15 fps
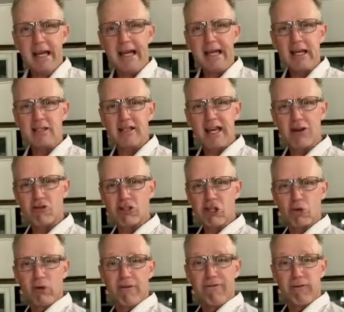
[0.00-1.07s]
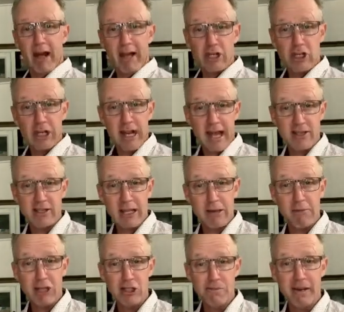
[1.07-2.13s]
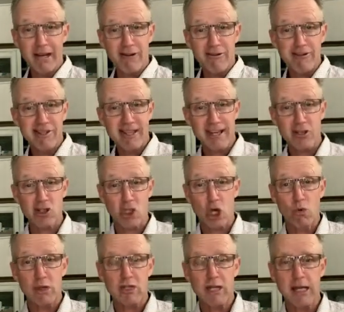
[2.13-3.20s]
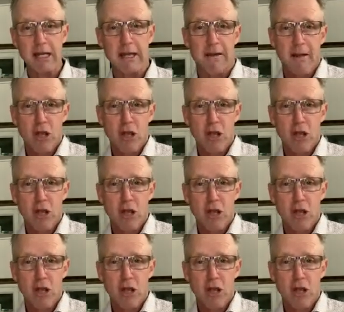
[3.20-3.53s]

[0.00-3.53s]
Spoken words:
there is a reflection as image bearers that so is he.